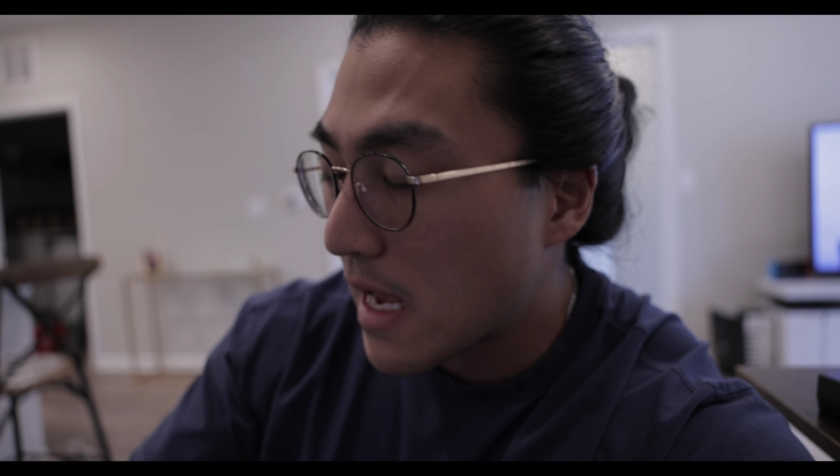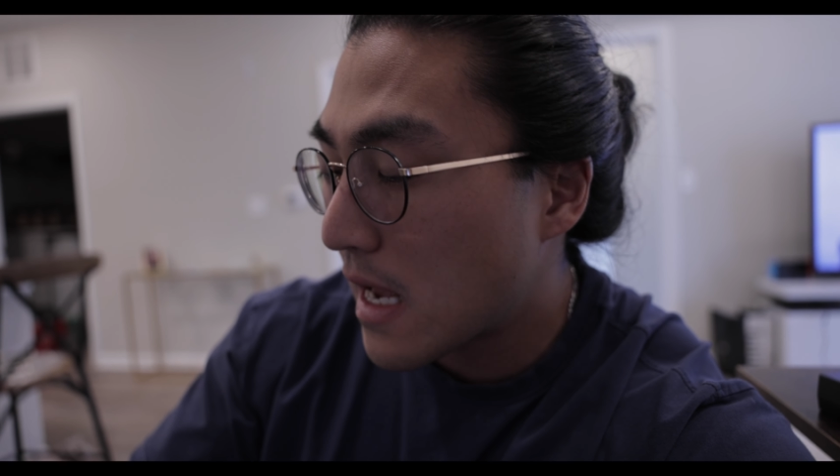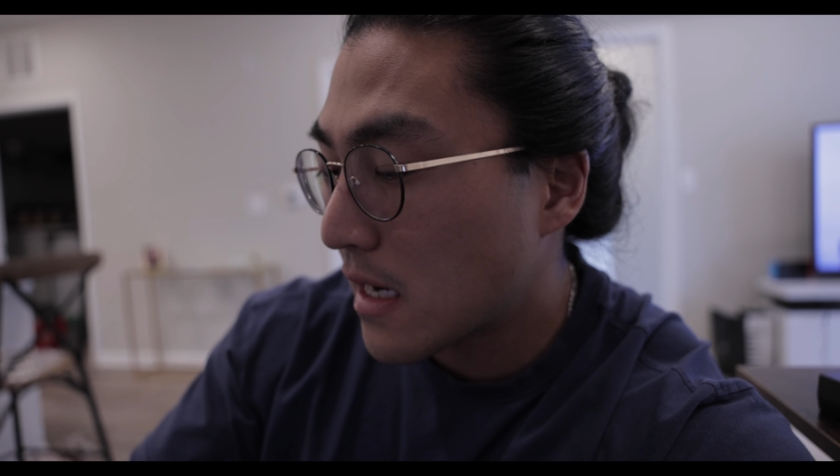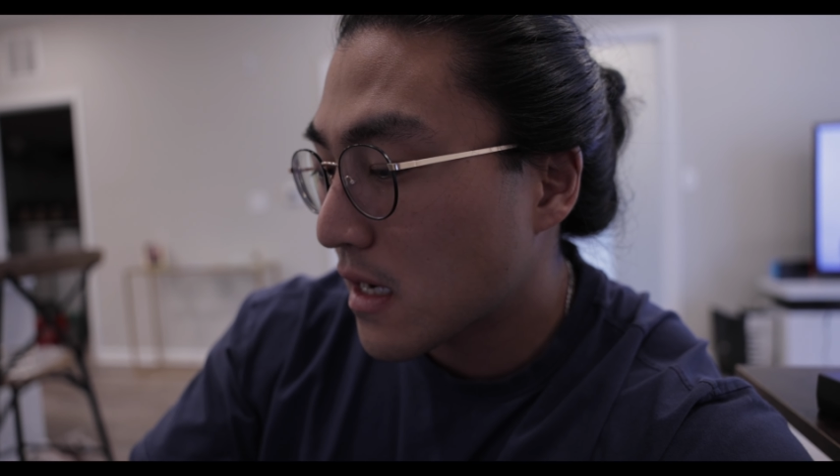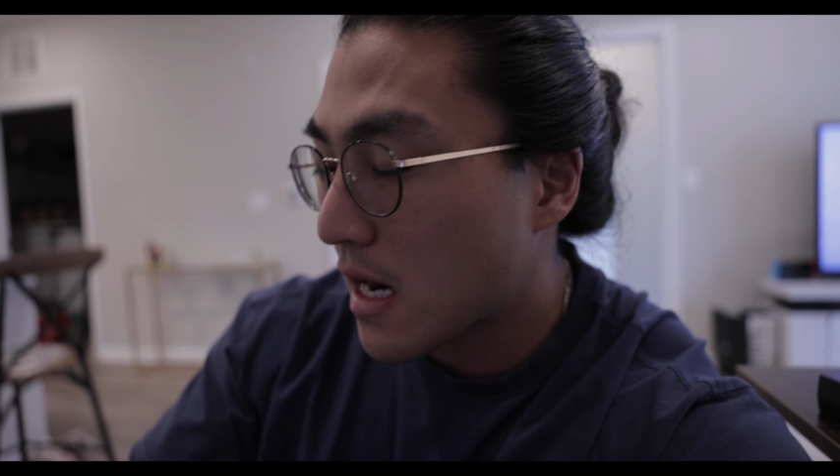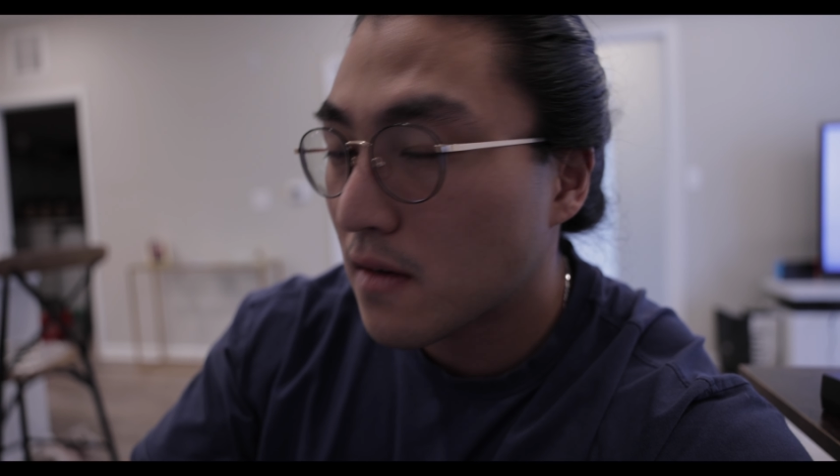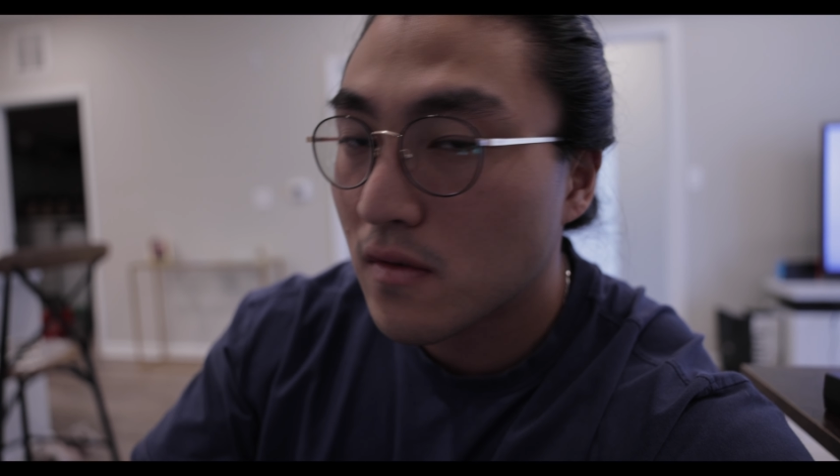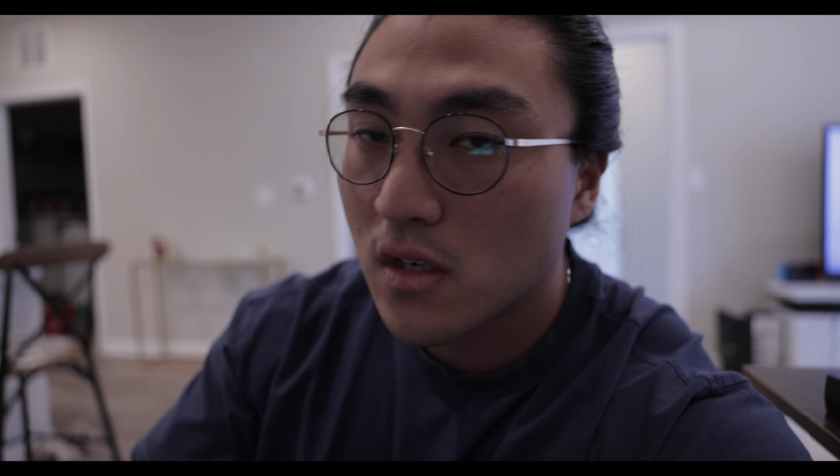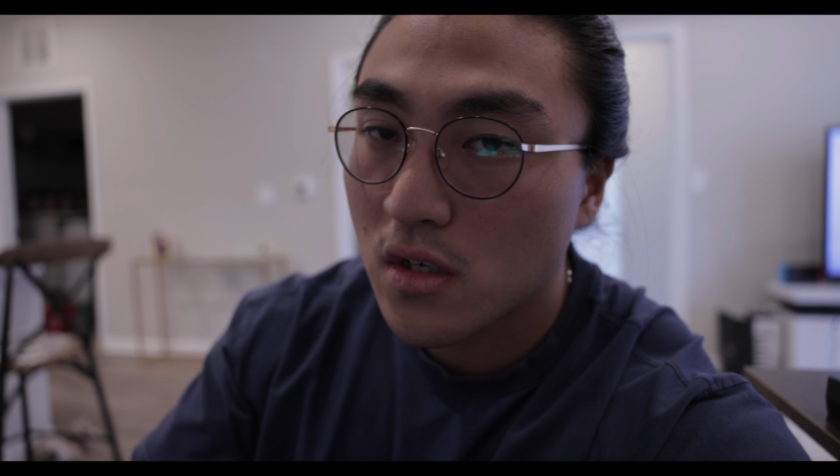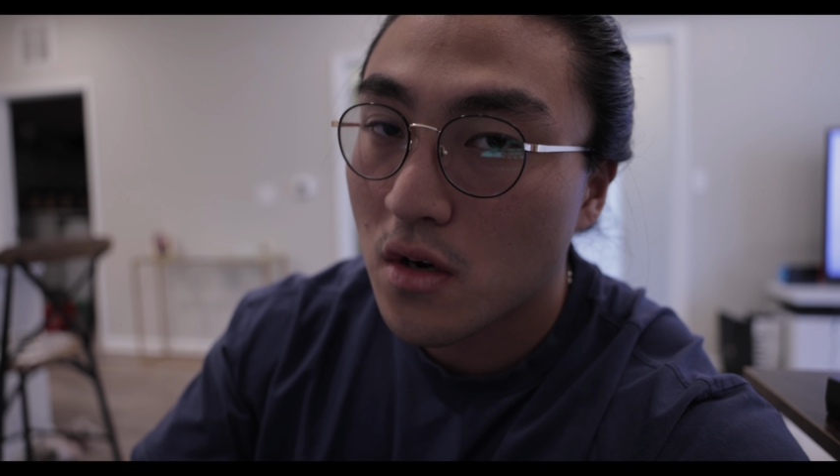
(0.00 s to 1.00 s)
and kind of
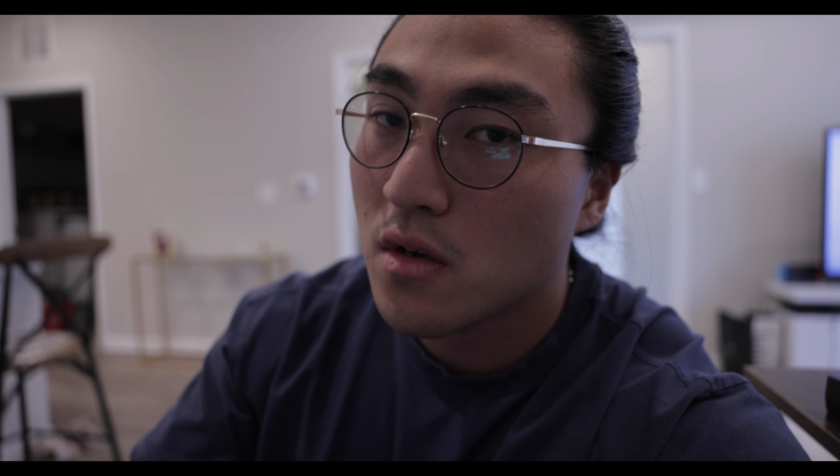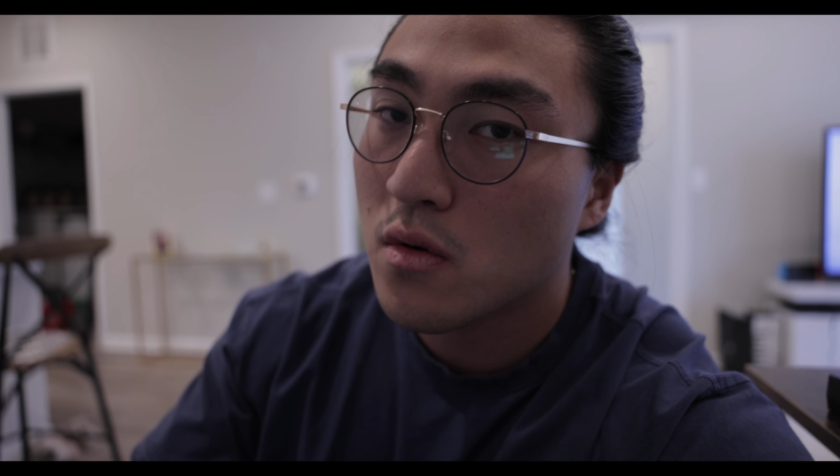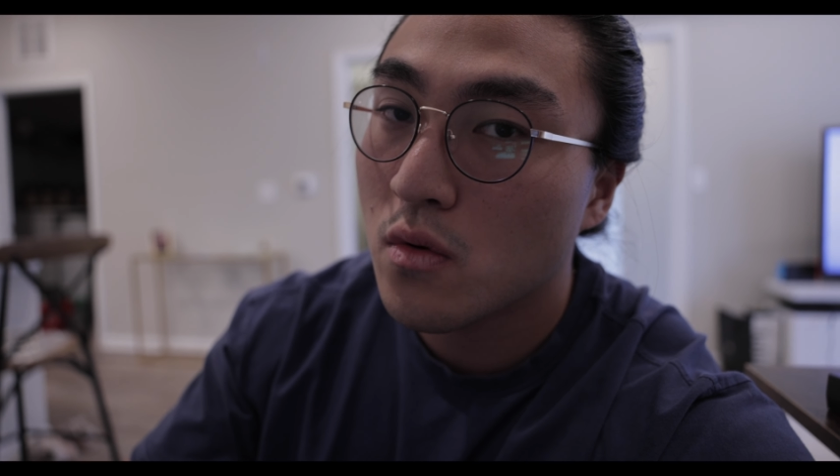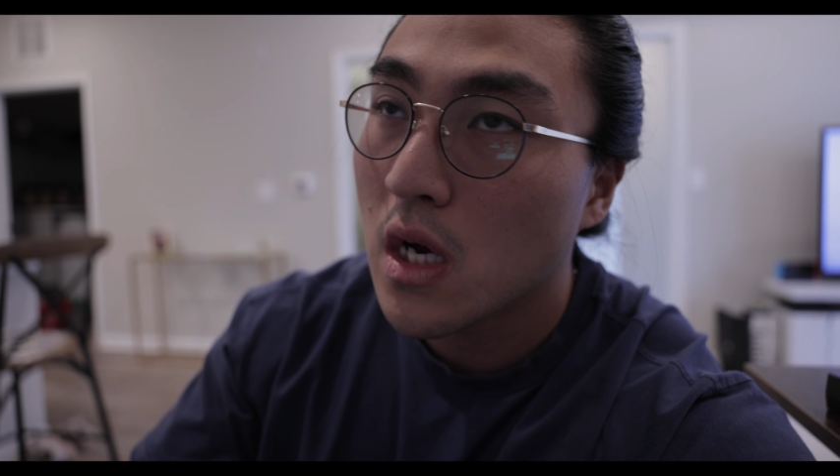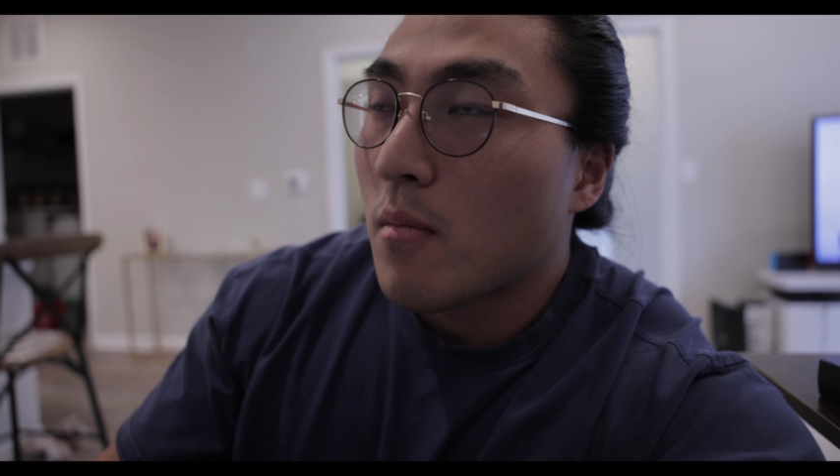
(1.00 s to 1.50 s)
just show you